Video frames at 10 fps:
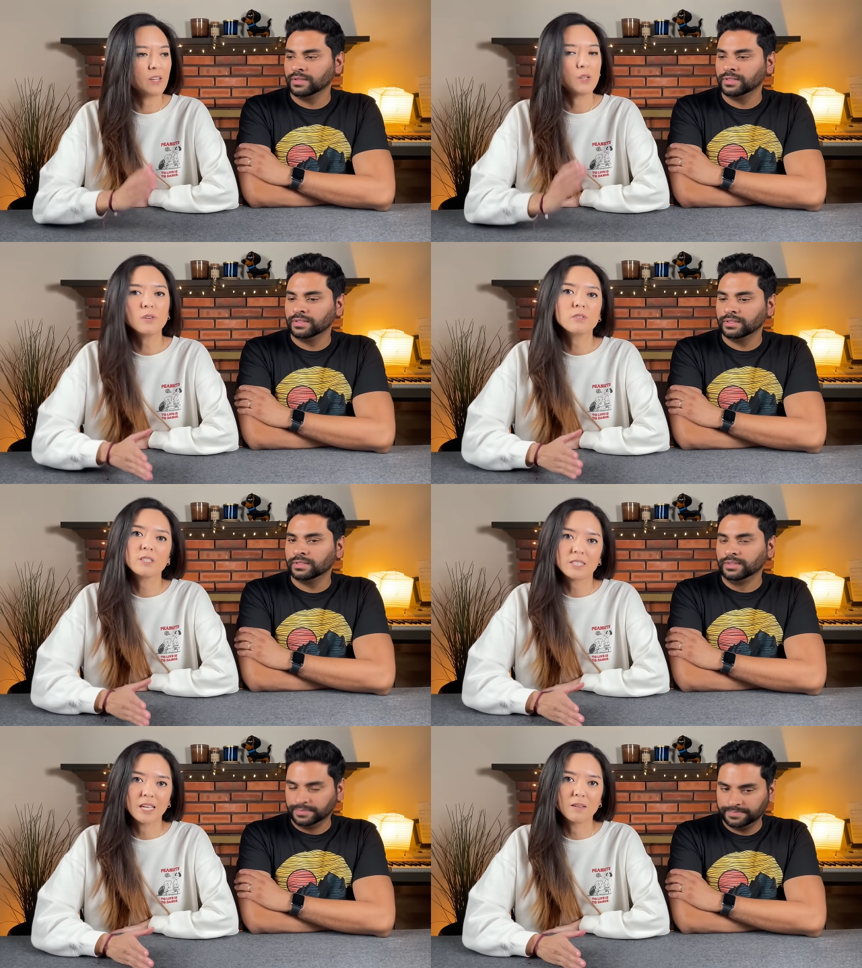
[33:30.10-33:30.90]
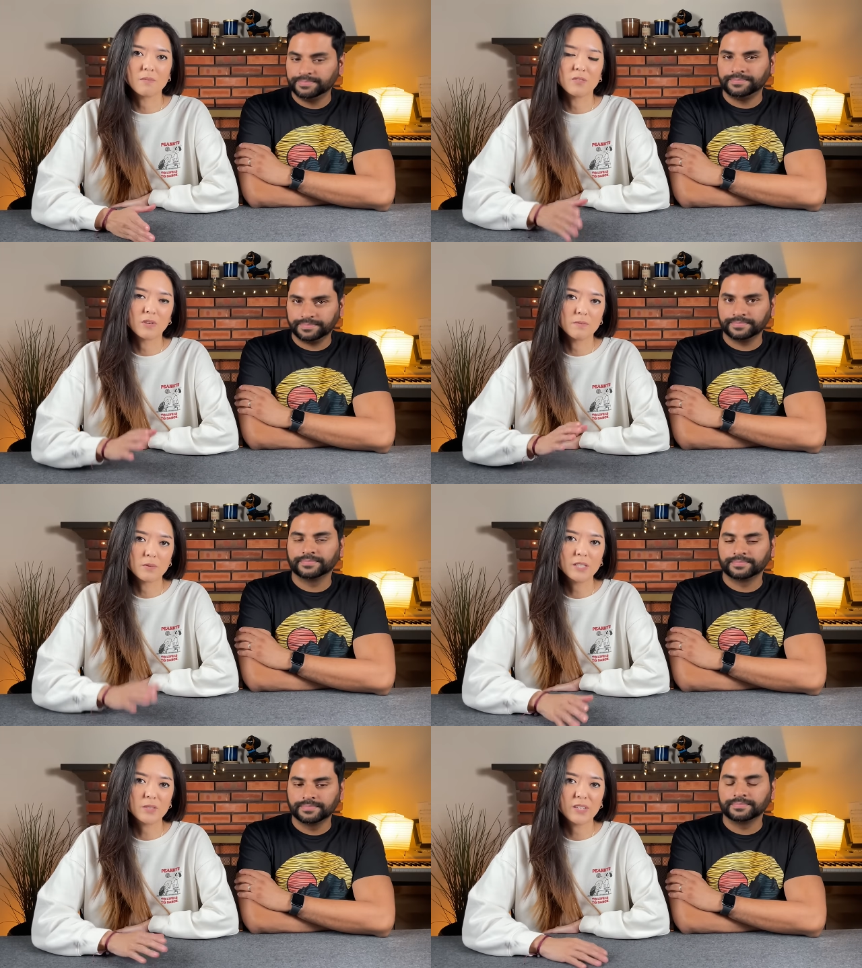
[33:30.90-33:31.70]
Speaker 1: new to us game from
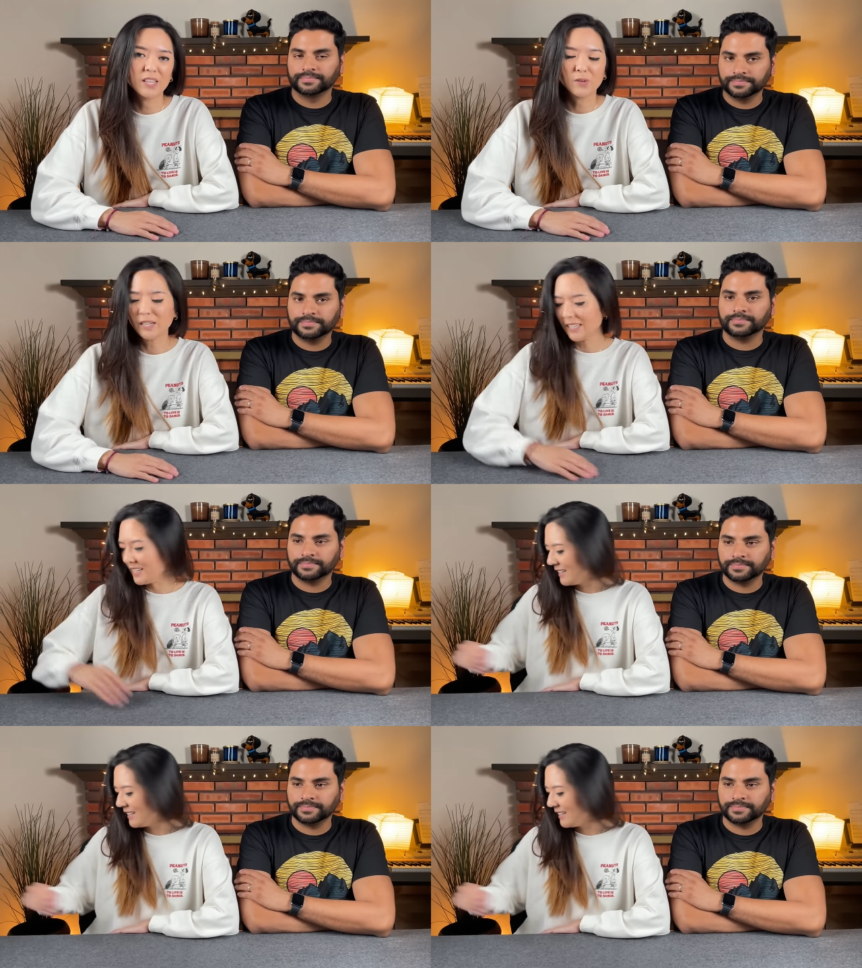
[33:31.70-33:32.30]
2023.